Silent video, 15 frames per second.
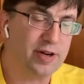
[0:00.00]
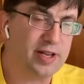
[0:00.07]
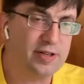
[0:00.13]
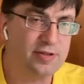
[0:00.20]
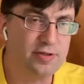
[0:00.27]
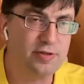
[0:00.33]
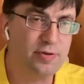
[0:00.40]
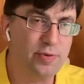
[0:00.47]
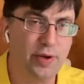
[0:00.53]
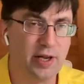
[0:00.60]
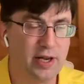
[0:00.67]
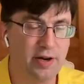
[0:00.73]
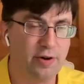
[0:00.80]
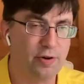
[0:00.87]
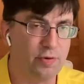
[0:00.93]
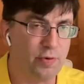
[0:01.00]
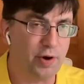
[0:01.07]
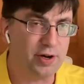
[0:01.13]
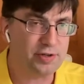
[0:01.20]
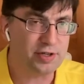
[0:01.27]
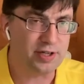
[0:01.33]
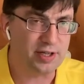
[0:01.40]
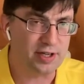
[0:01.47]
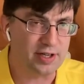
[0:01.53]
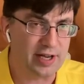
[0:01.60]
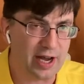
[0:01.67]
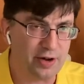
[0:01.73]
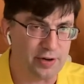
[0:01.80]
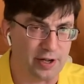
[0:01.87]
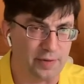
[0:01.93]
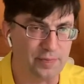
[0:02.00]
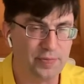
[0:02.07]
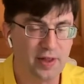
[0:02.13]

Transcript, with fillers: He's doing here in Washington County.